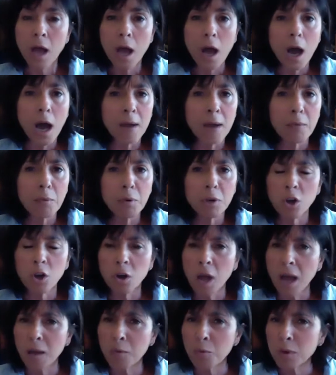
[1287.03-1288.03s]

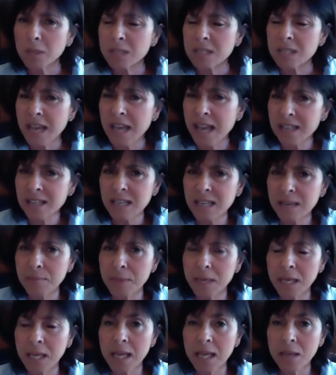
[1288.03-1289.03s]
I would text him,
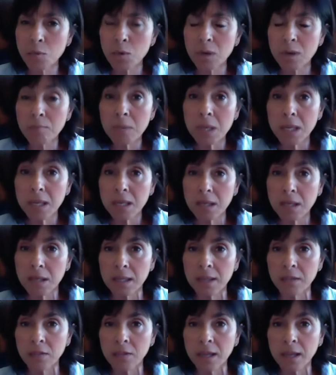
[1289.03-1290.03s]
and he would
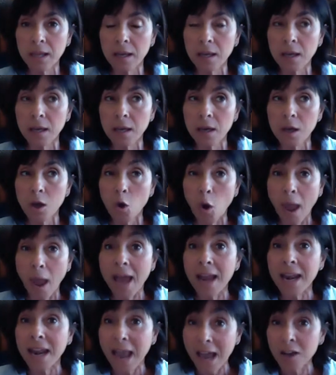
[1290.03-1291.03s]
immediately think
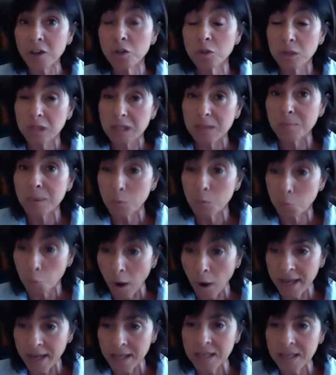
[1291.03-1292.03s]
and actually be
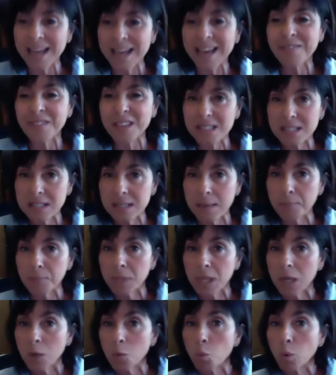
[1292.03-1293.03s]
right that
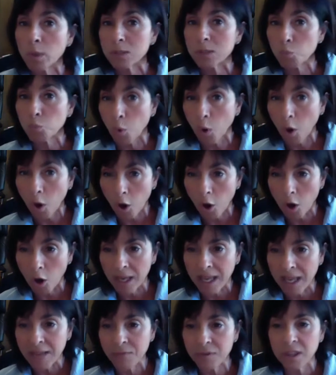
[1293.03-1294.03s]
something was wrong,
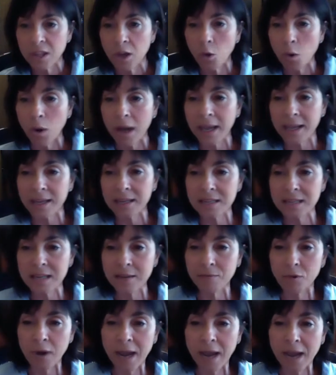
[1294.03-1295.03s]
even though I had
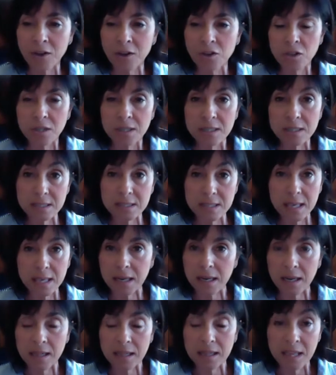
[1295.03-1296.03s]
never actually said
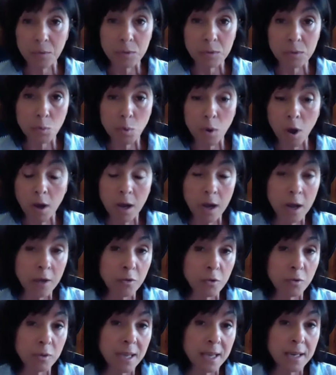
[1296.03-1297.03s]
anything was wrong
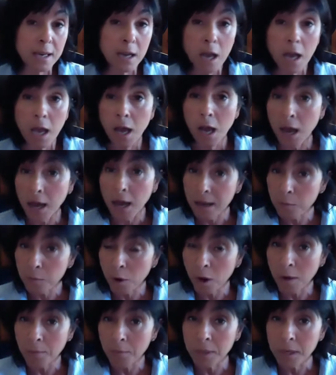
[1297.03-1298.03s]
other than, "Hi,
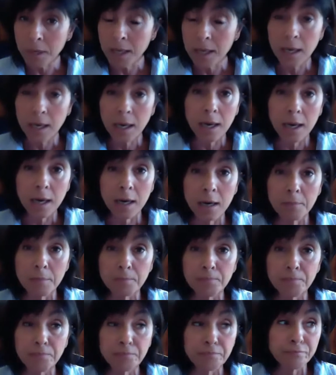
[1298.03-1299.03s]
Rob,
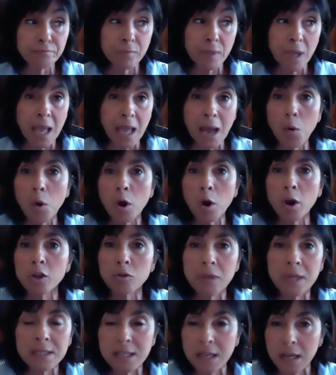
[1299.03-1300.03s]
how are you?
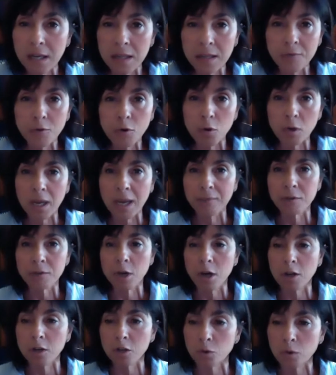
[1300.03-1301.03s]
Let's get on the phone. I haven't
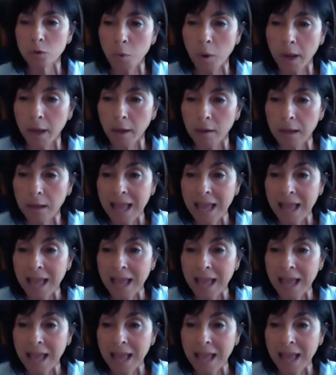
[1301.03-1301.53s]
talked to you in a while."